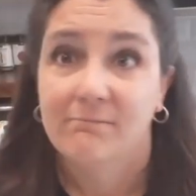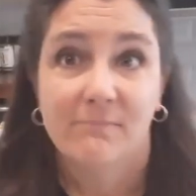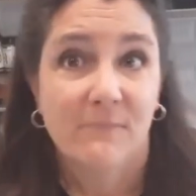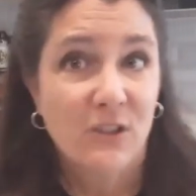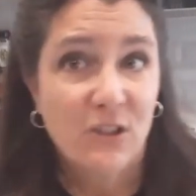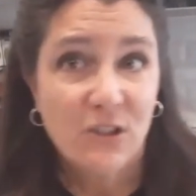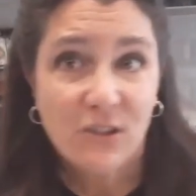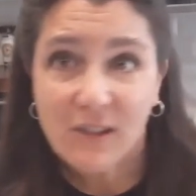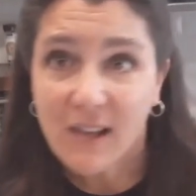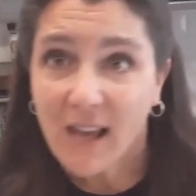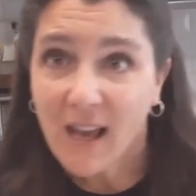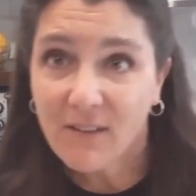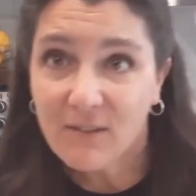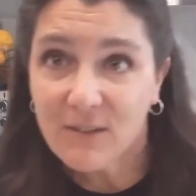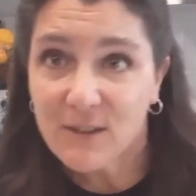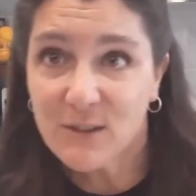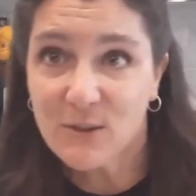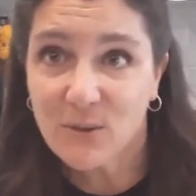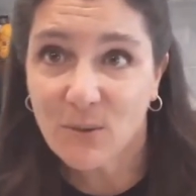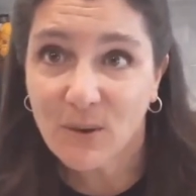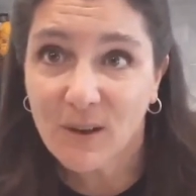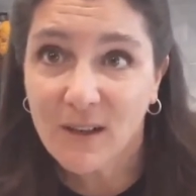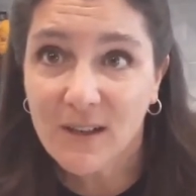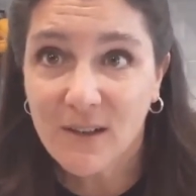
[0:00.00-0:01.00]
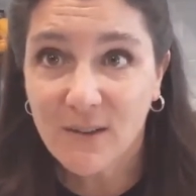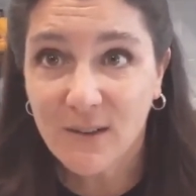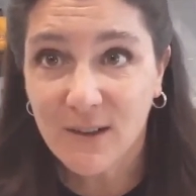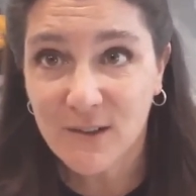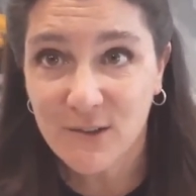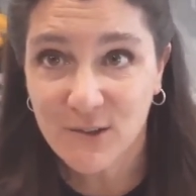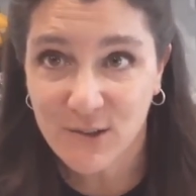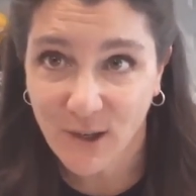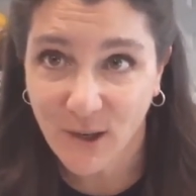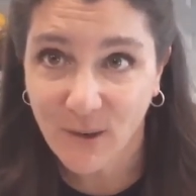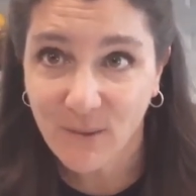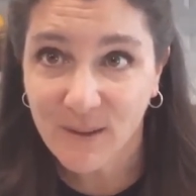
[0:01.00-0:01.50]
Do you have a story you can
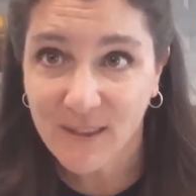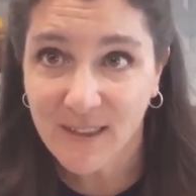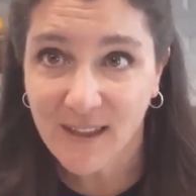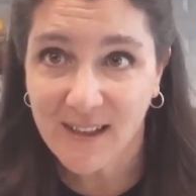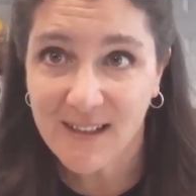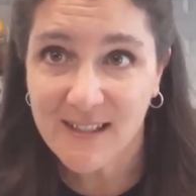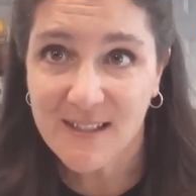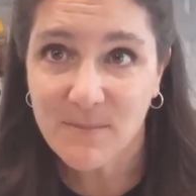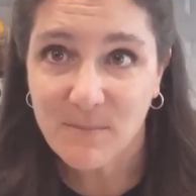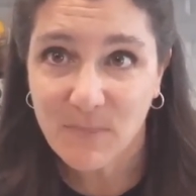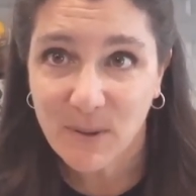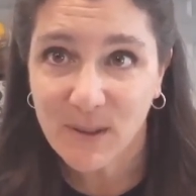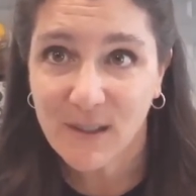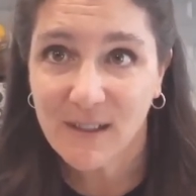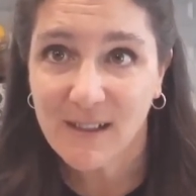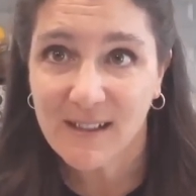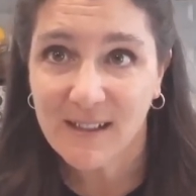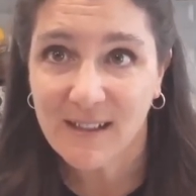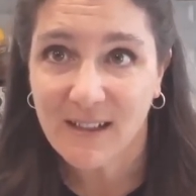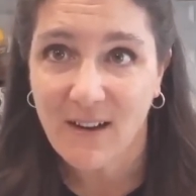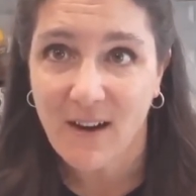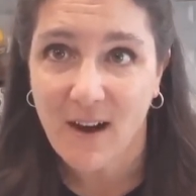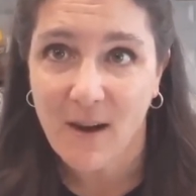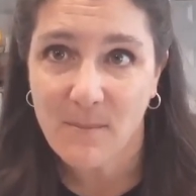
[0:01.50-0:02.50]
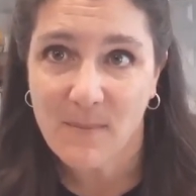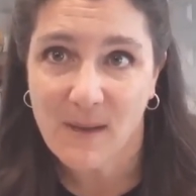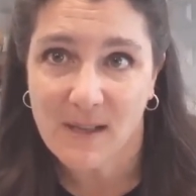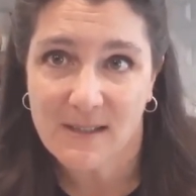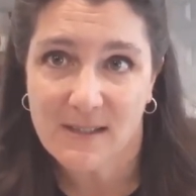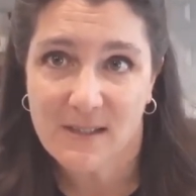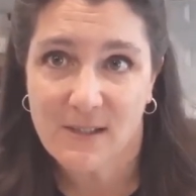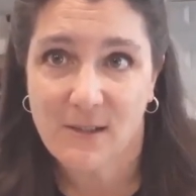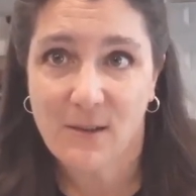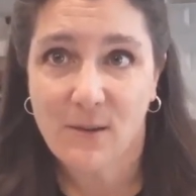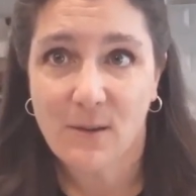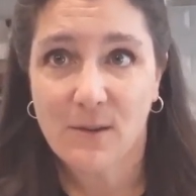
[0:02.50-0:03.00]
share with us? Put it in the comments.
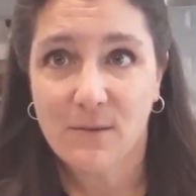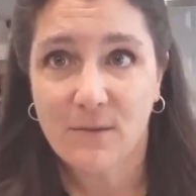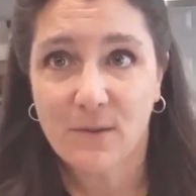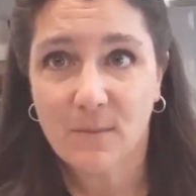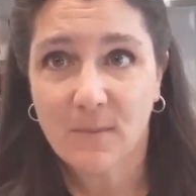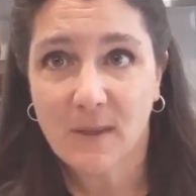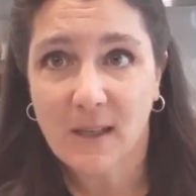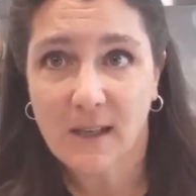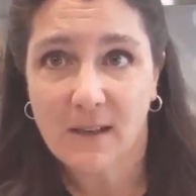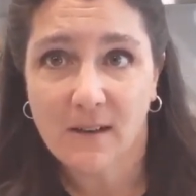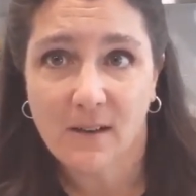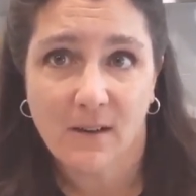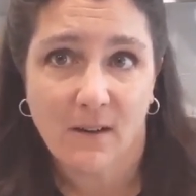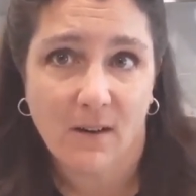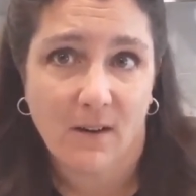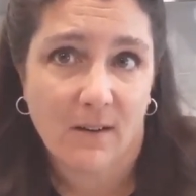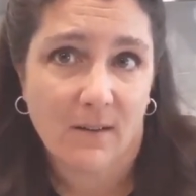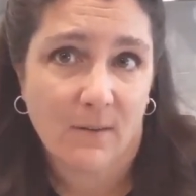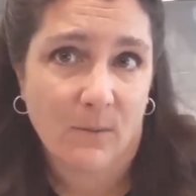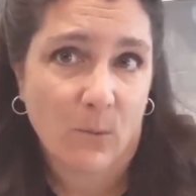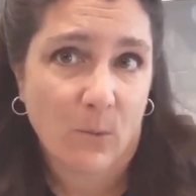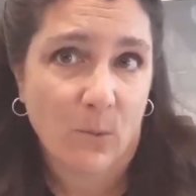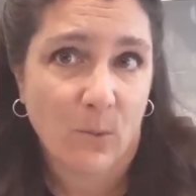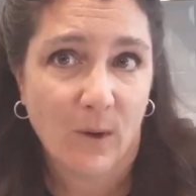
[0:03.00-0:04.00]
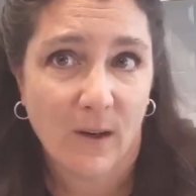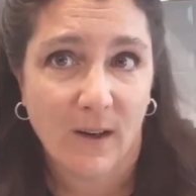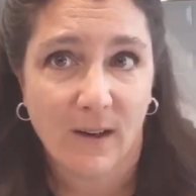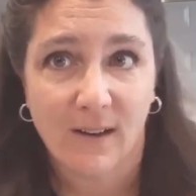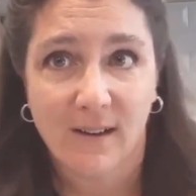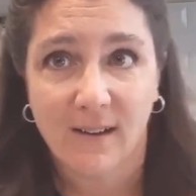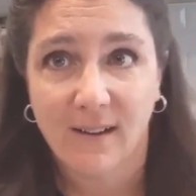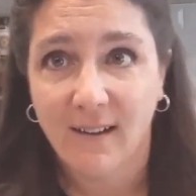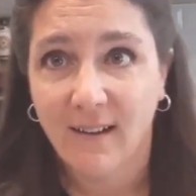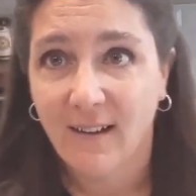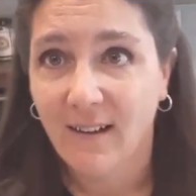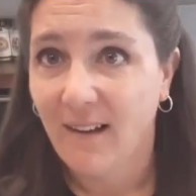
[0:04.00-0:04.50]
Do you know them from kindergarten, work?